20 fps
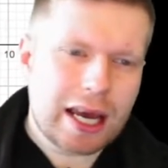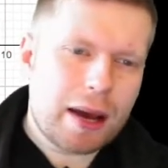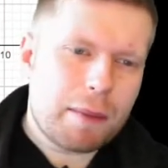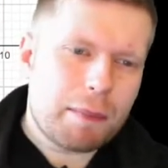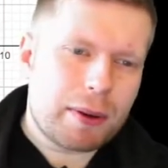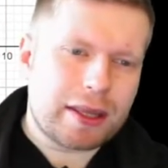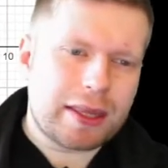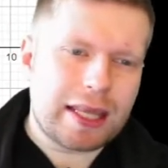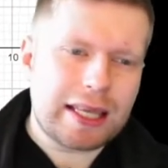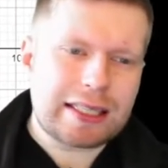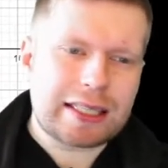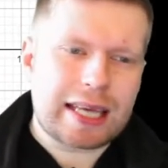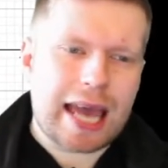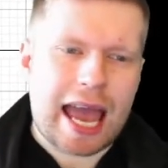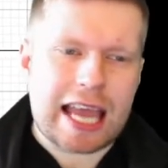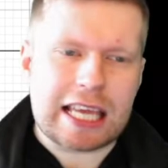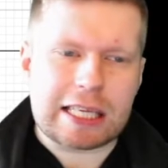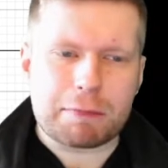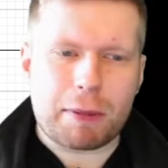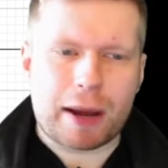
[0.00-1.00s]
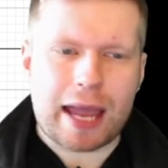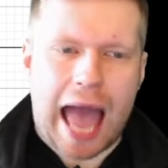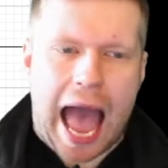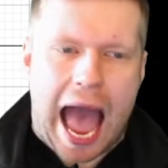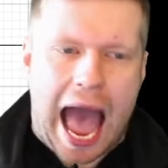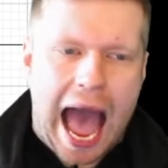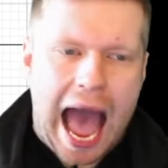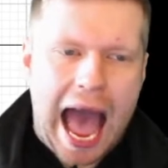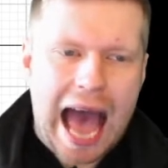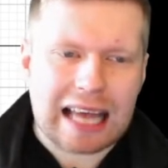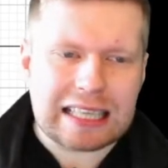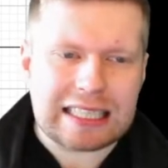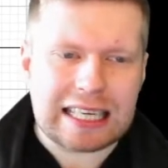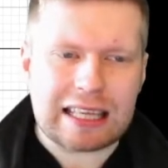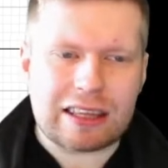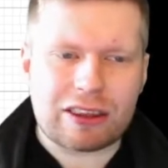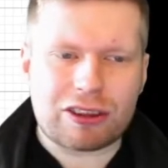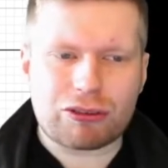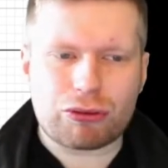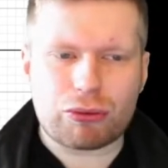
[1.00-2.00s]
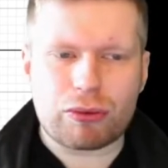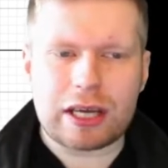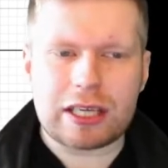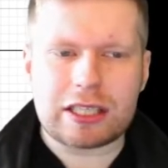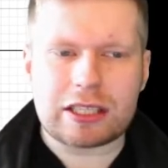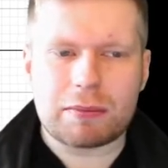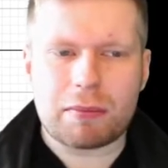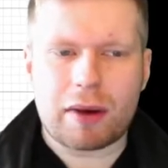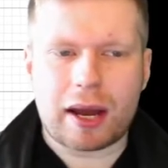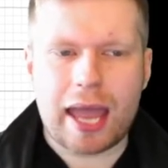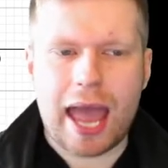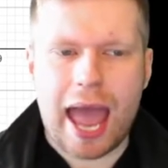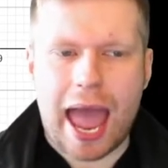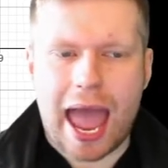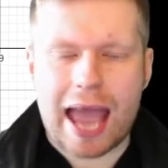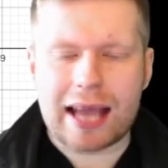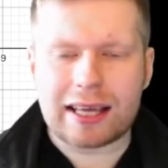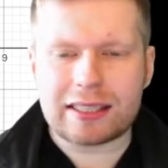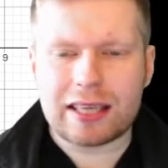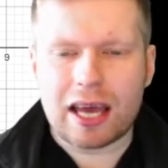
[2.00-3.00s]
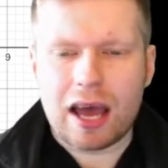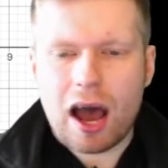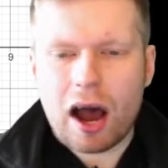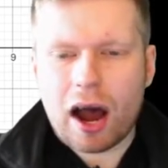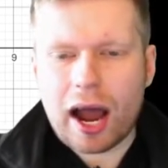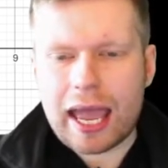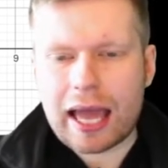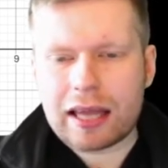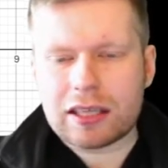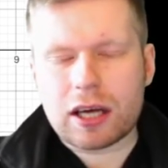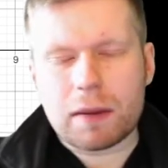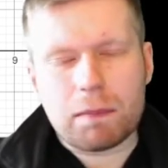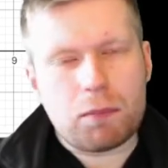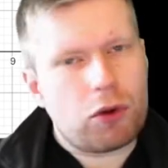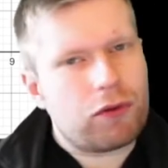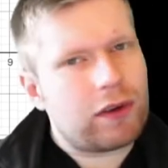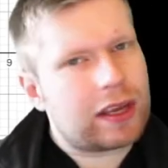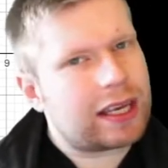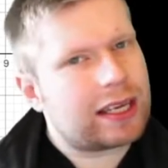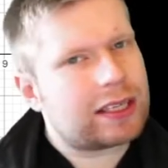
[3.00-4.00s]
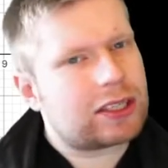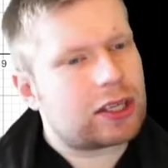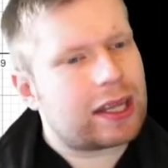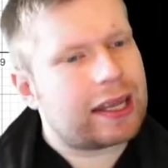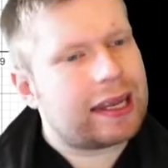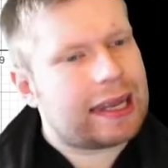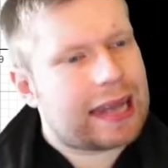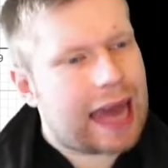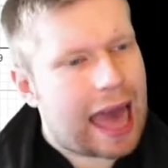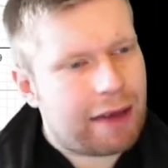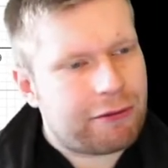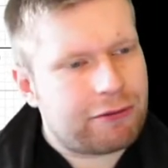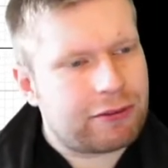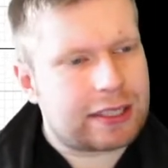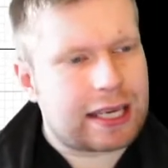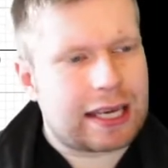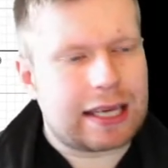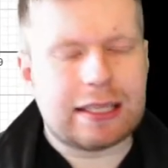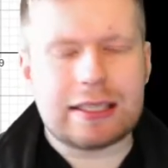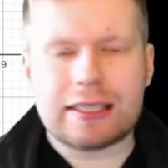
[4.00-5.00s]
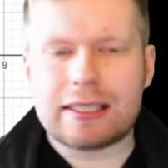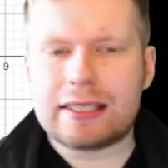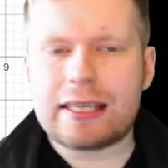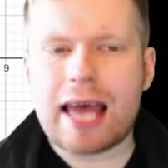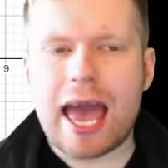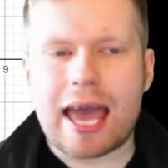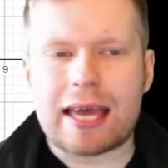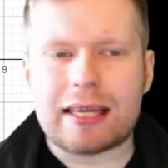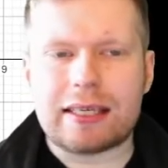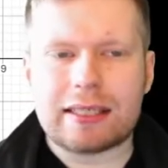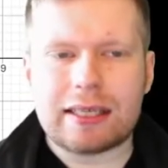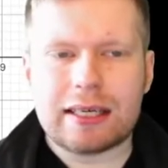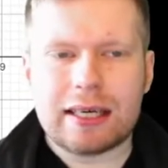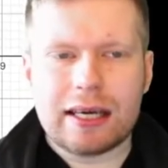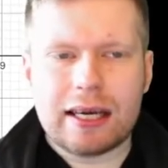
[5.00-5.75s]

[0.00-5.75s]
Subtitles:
But in this case, by adding 3 to my x, I end up moving it to the left instead.